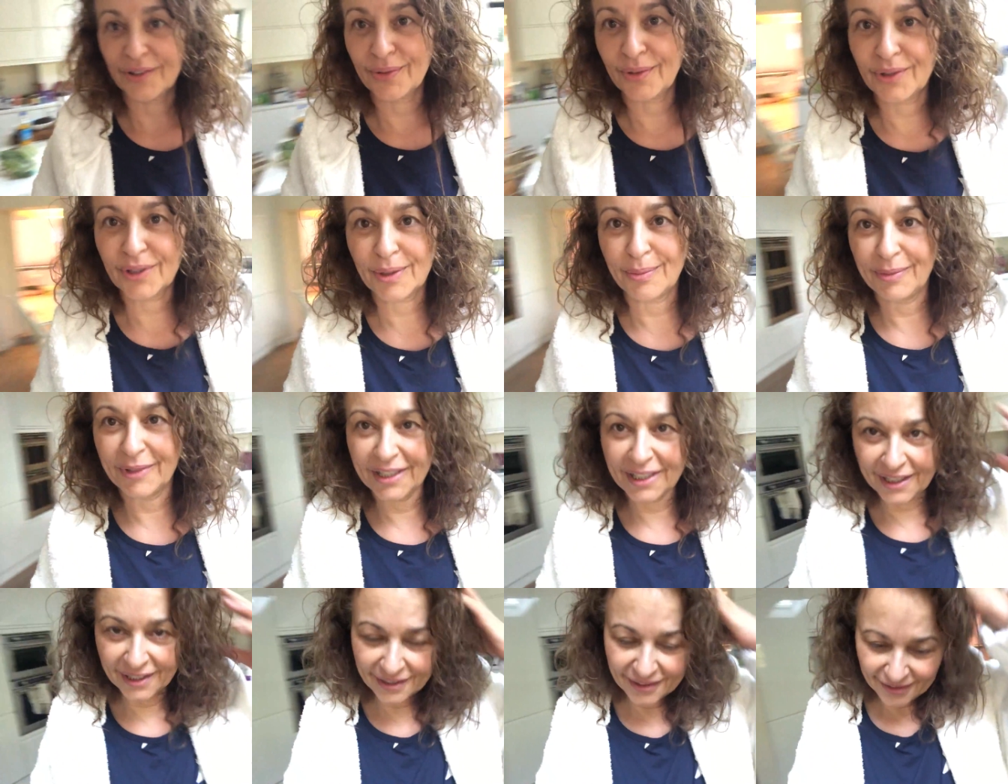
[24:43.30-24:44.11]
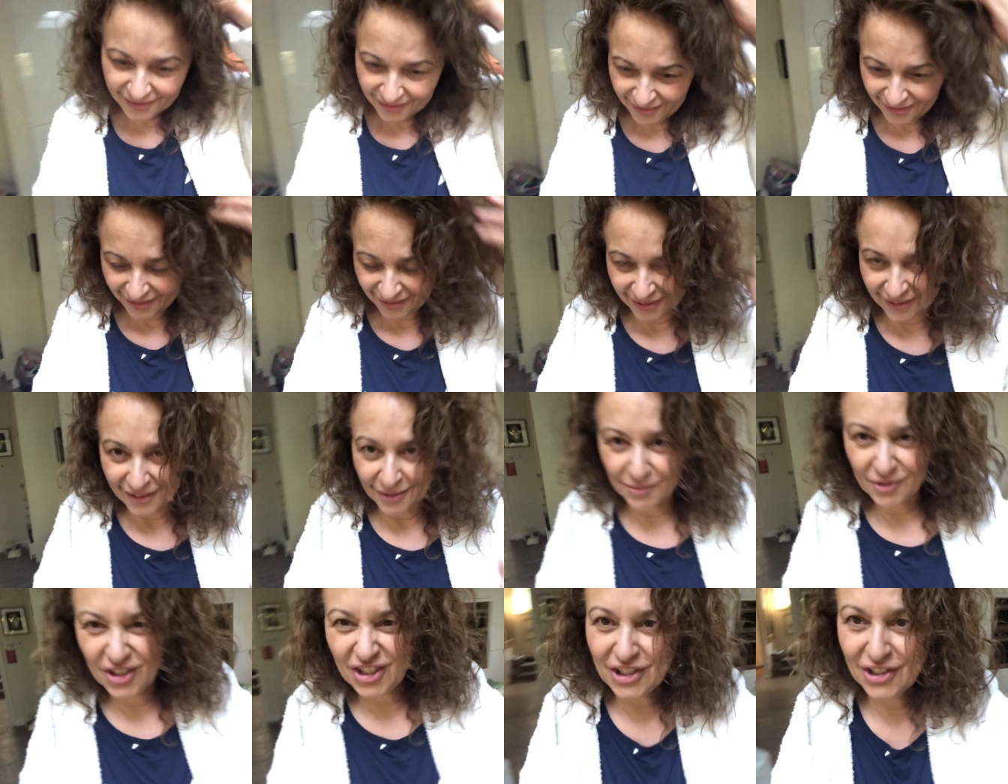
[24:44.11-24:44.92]
So i come in here.
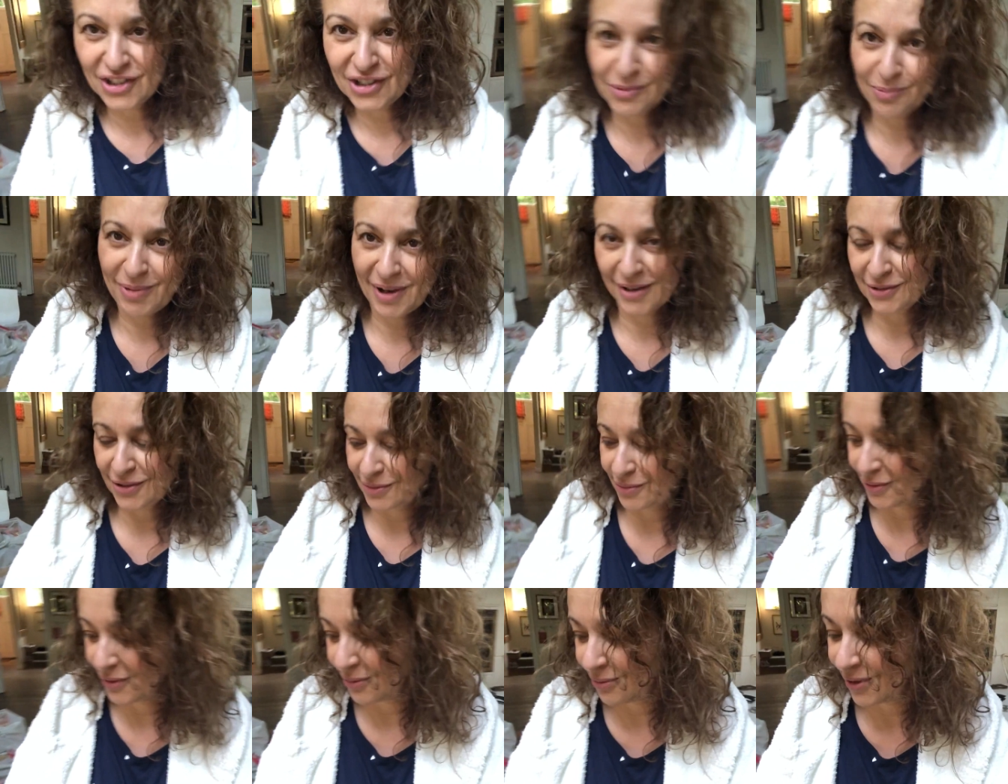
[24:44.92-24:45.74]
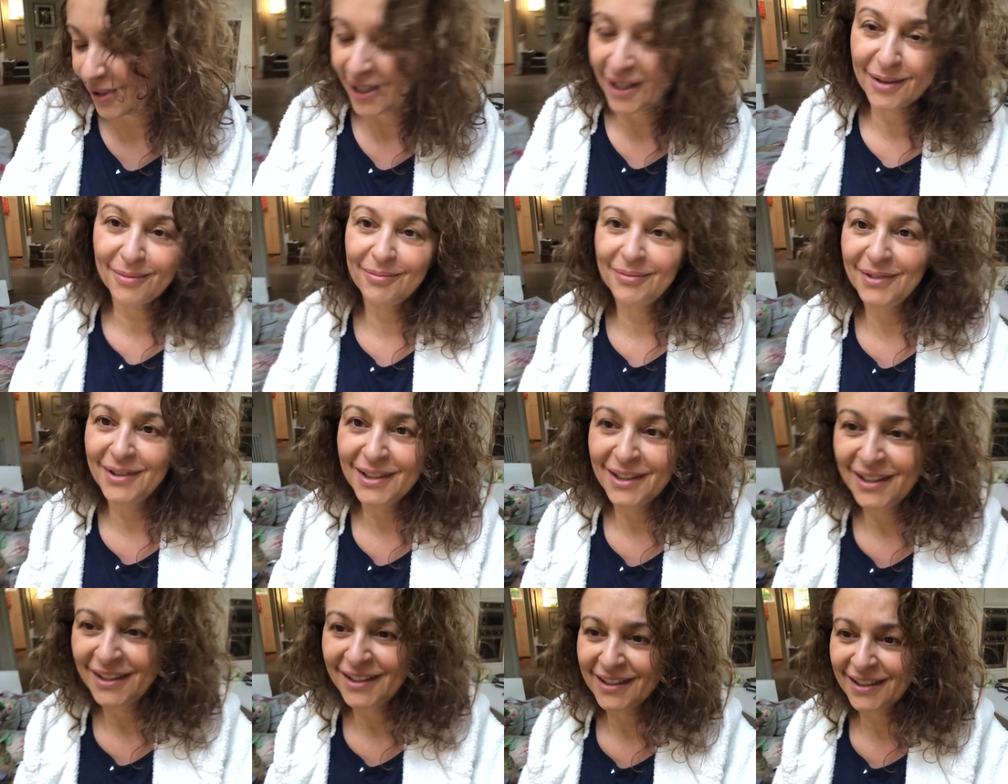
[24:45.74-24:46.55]
I'm just about to annoy him.
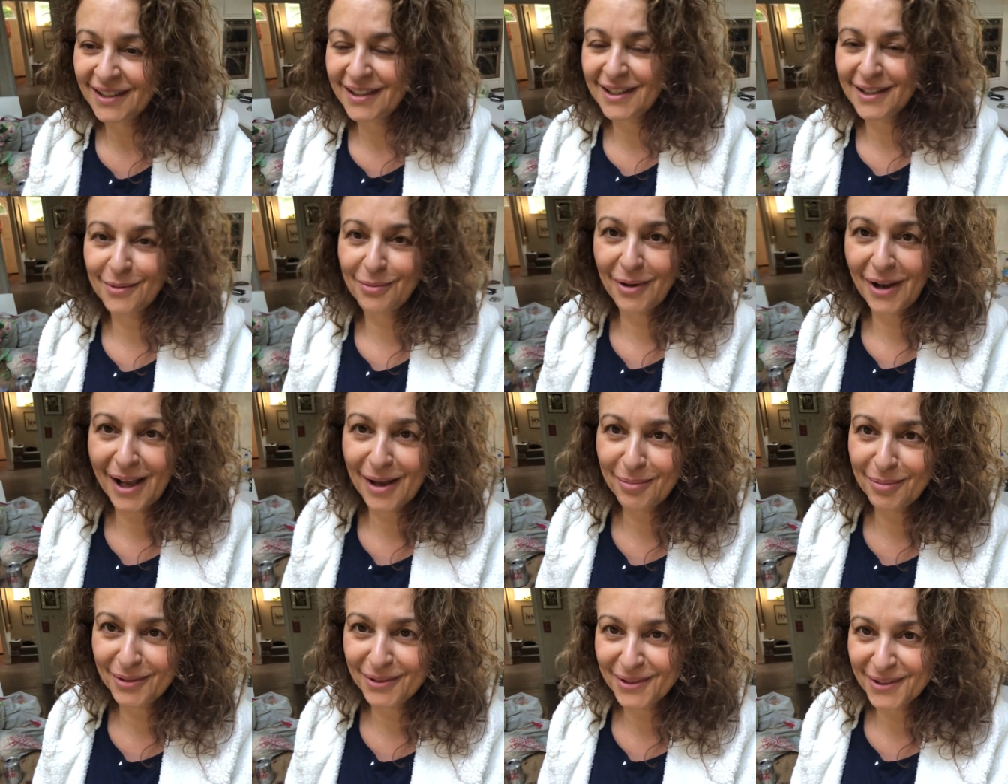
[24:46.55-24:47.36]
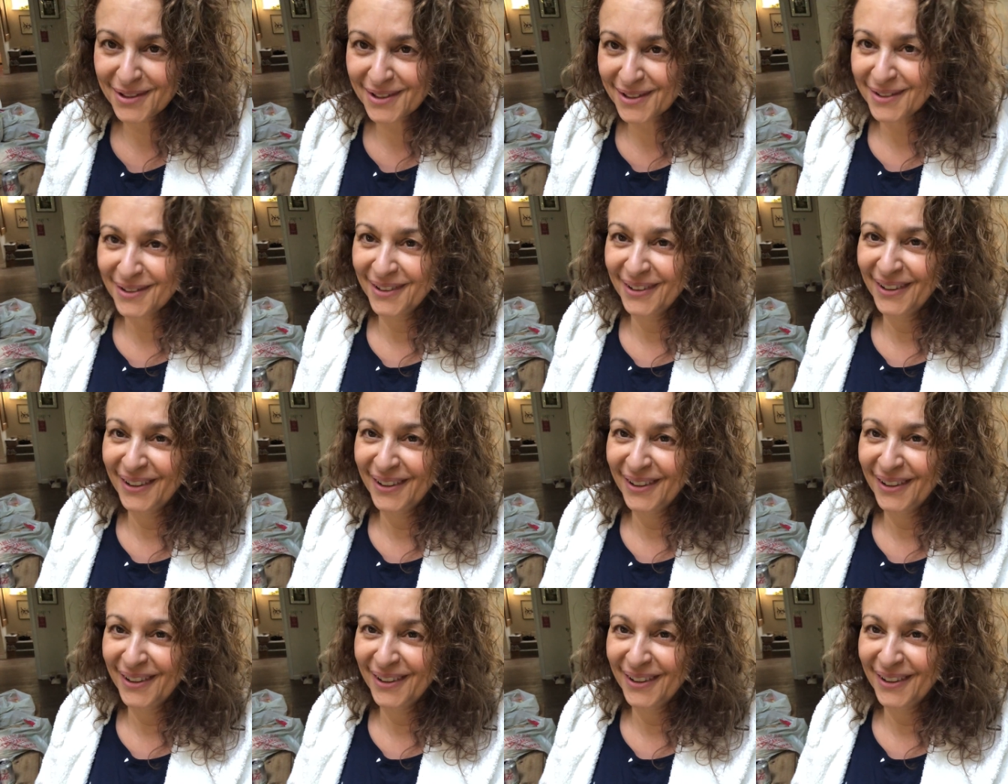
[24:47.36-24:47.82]
This is what happens.